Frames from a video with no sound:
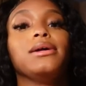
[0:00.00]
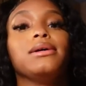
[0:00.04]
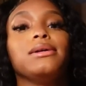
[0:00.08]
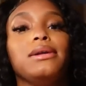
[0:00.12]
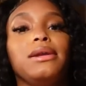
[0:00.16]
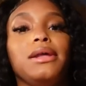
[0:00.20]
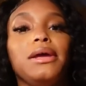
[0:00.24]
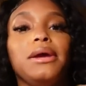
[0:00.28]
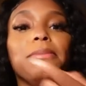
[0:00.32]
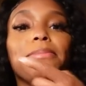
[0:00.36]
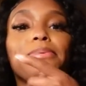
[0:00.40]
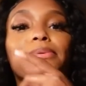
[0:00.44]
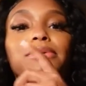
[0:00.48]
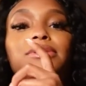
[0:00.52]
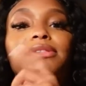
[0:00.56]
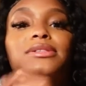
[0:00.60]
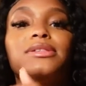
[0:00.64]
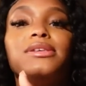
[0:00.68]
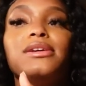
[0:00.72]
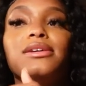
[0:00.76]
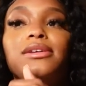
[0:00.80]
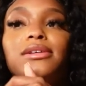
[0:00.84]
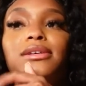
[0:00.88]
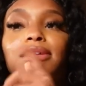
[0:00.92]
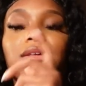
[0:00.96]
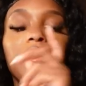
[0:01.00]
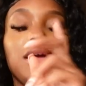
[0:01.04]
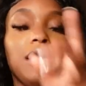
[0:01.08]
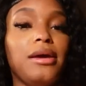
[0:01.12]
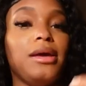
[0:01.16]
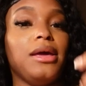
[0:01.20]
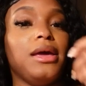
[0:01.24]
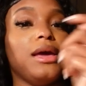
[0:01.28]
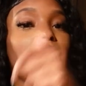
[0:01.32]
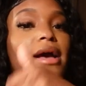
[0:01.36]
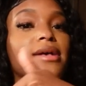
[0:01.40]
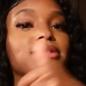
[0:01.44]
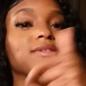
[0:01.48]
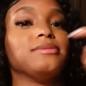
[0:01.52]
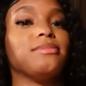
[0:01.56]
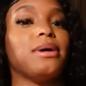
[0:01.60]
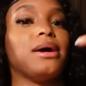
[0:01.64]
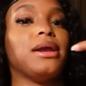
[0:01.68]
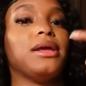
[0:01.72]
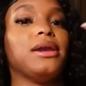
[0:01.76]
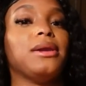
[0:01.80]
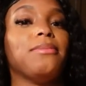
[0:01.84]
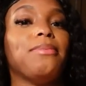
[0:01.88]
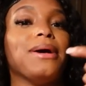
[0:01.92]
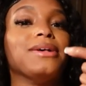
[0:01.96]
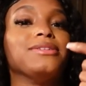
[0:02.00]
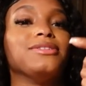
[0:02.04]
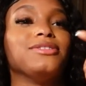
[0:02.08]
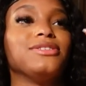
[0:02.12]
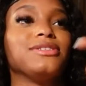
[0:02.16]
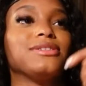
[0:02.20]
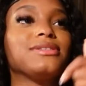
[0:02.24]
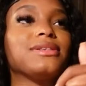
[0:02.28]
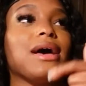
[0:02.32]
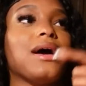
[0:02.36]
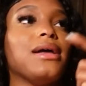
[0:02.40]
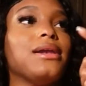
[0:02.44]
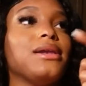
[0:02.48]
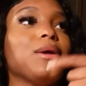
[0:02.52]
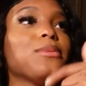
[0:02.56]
Then proceed. He, he had somebody in the passenger side.